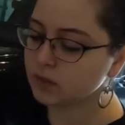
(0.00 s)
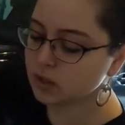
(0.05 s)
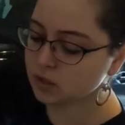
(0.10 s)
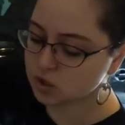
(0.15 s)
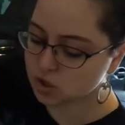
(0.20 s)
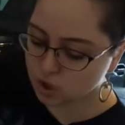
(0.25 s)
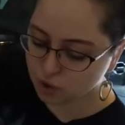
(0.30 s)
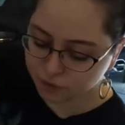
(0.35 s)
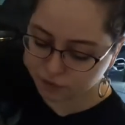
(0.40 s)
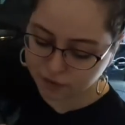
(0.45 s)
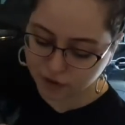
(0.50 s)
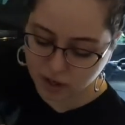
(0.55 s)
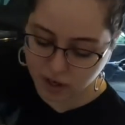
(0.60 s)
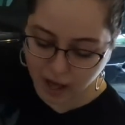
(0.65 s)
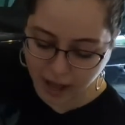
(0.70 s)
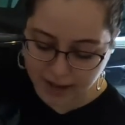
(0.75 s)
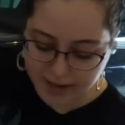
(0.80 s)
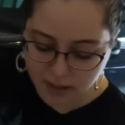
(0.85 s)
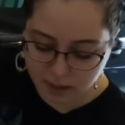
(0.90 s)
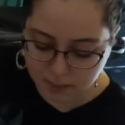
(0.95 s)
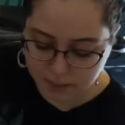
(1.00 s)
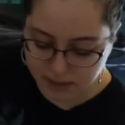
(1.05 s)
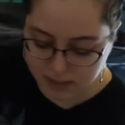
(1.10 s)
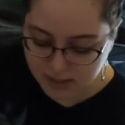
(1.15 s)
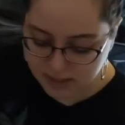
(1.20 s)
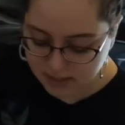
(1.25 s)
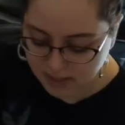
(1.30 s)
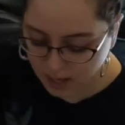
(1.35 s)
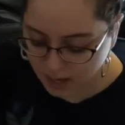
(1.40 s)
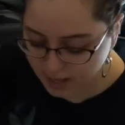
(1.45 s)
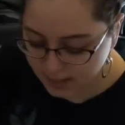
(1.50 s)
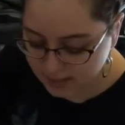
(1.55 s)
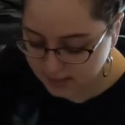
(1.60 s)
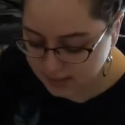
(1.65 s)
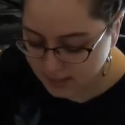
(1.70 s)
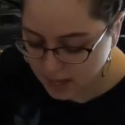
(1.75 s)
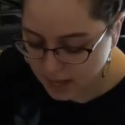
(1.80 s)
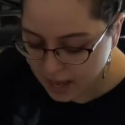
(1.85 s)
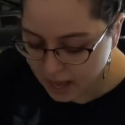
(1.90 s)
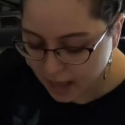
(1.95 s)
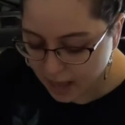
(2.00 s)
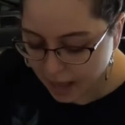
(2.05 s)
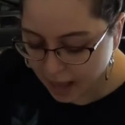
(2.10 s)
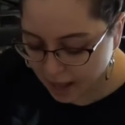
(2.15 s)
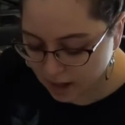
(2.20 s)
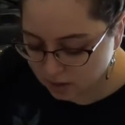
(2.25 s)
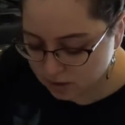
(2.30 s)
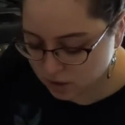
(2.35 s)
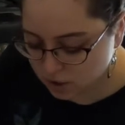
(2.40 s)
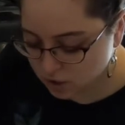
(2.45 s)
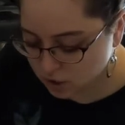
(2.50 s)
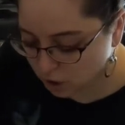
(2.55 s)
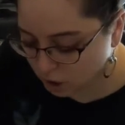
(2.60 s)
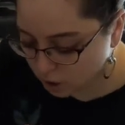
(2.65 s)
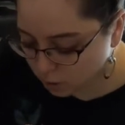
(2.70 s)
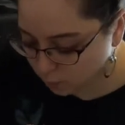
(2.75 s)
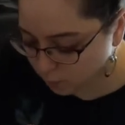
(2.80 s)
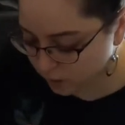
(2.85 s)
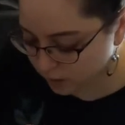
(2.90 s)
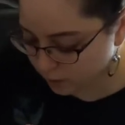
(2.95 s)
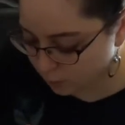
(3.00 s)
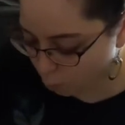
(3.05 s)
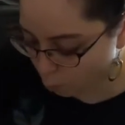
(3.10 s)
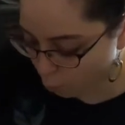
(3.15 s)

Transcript: So for an item this size, I'll start with